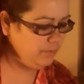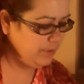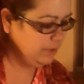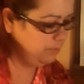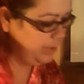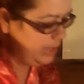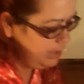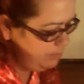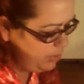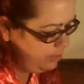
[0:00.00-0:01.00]
We're going to
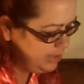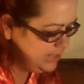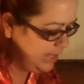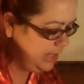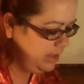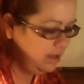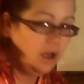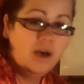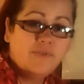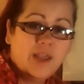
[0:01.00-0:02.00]
wet Barbie's head
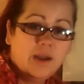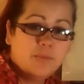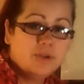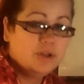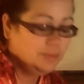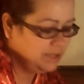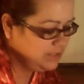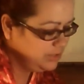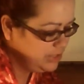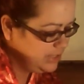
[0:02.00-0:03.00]
off camera a little bit. I
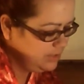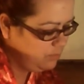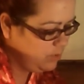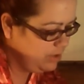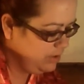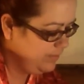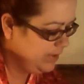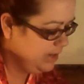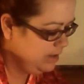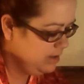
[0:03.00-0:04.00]
told you I had some water over
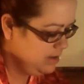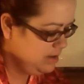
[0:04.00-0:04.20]
here.